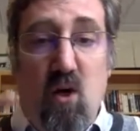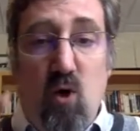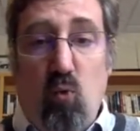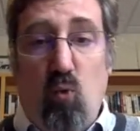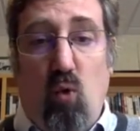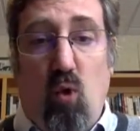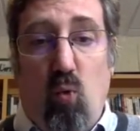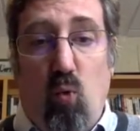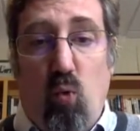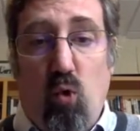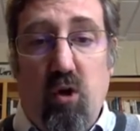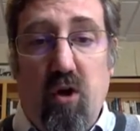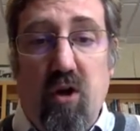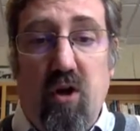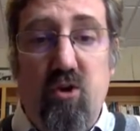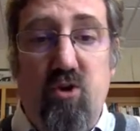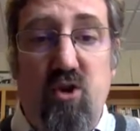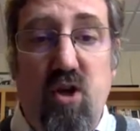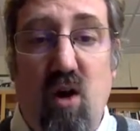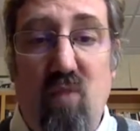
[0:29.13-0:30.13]
Well, we're going
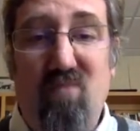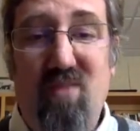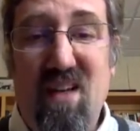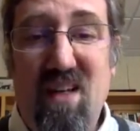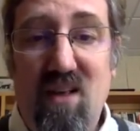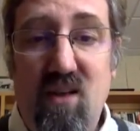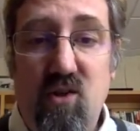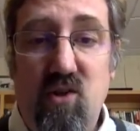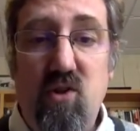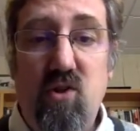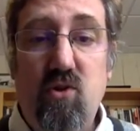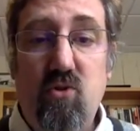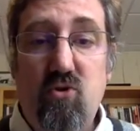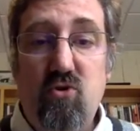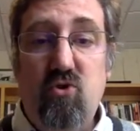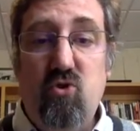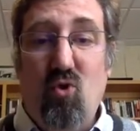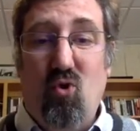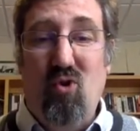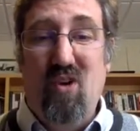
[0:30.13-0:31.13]
to jump into
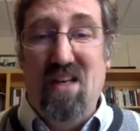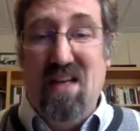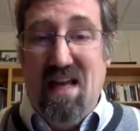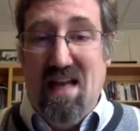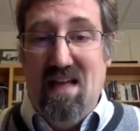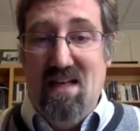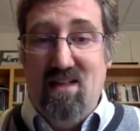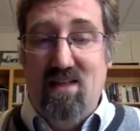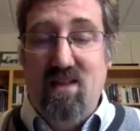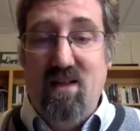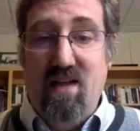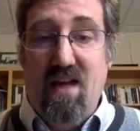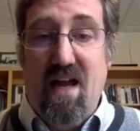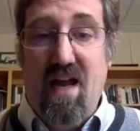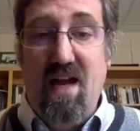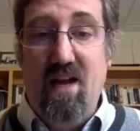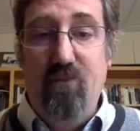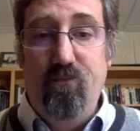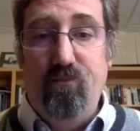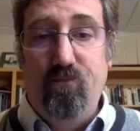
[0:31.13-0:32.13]
story 8
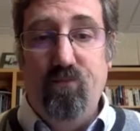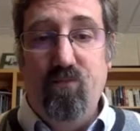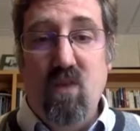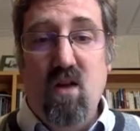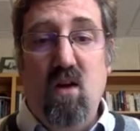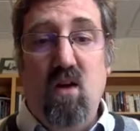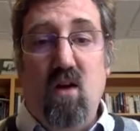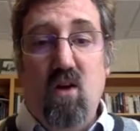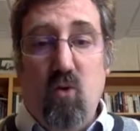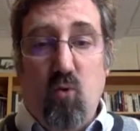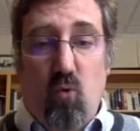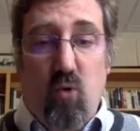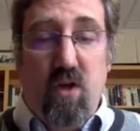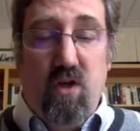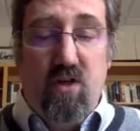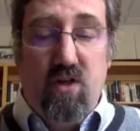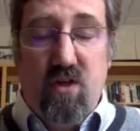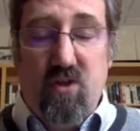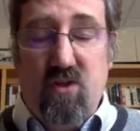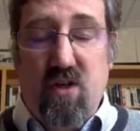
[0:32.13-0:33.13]
today. We
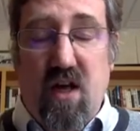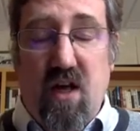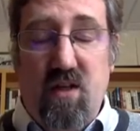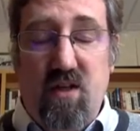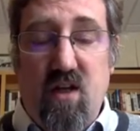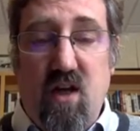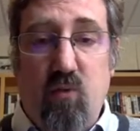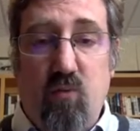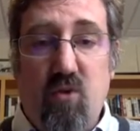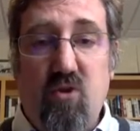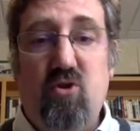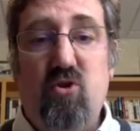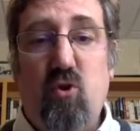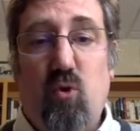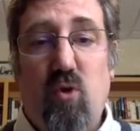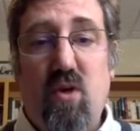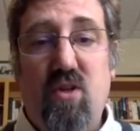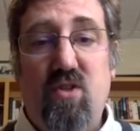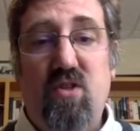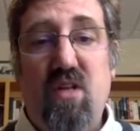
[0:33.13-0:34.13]
just got done with
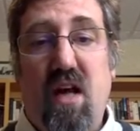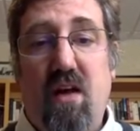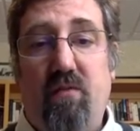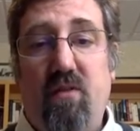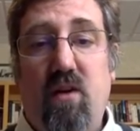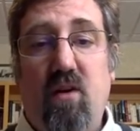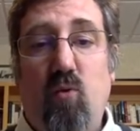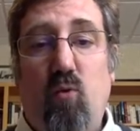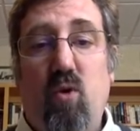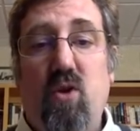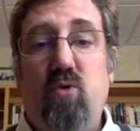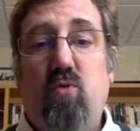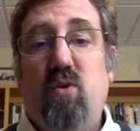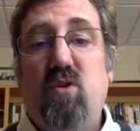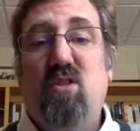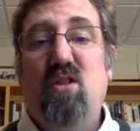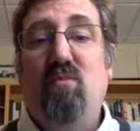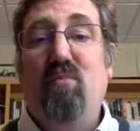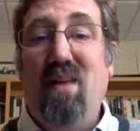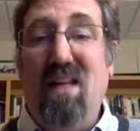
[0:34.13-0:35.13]
story 7, which
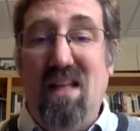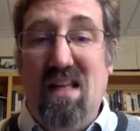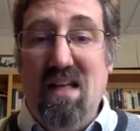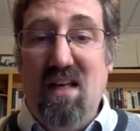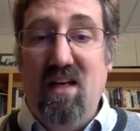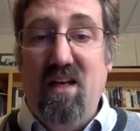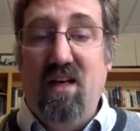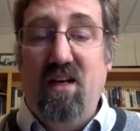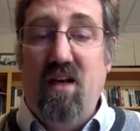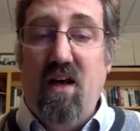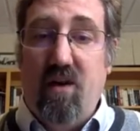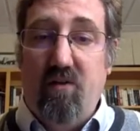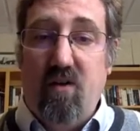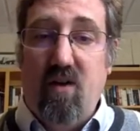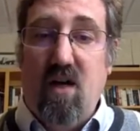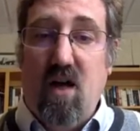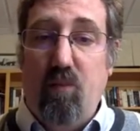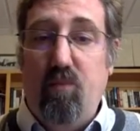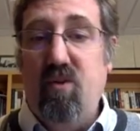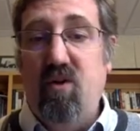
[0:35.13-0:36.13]
was the beginning of a
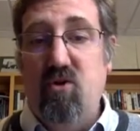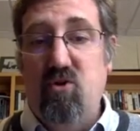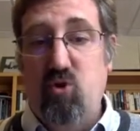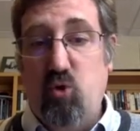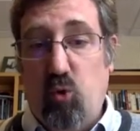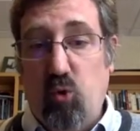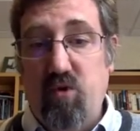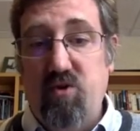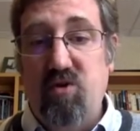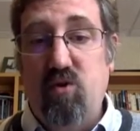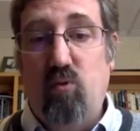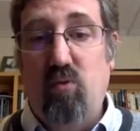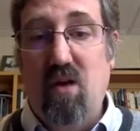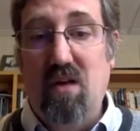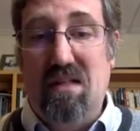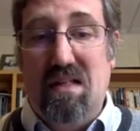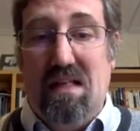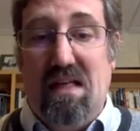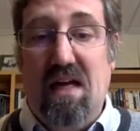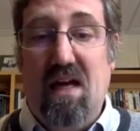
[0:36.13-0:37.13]
couple of stories that
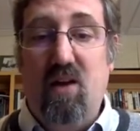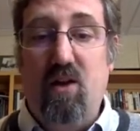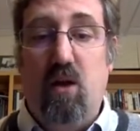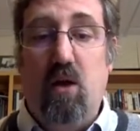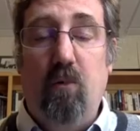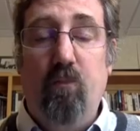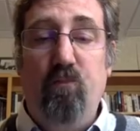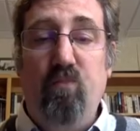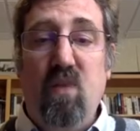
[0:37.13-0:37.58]
run together,